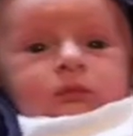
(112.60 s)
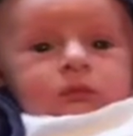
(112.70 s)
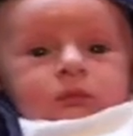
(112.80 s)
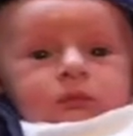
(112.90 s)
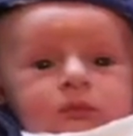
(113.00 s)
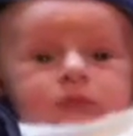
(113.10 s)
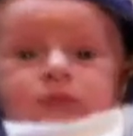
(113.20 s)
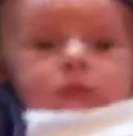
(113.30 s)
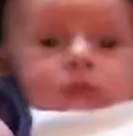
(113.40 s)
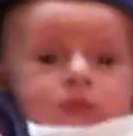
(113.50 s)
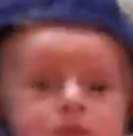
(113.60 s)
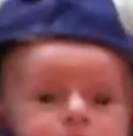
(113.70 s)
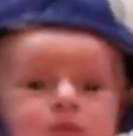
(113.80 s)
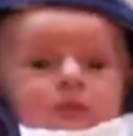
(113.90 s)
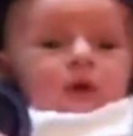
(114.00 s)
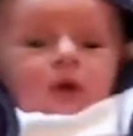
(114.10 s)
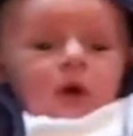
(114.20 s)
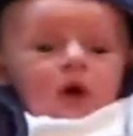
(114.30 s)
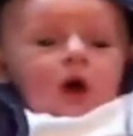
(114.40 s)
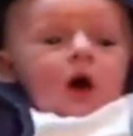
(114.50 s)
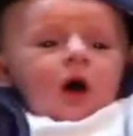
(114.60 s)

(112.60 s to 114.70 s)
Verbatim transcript: We'll film more soon.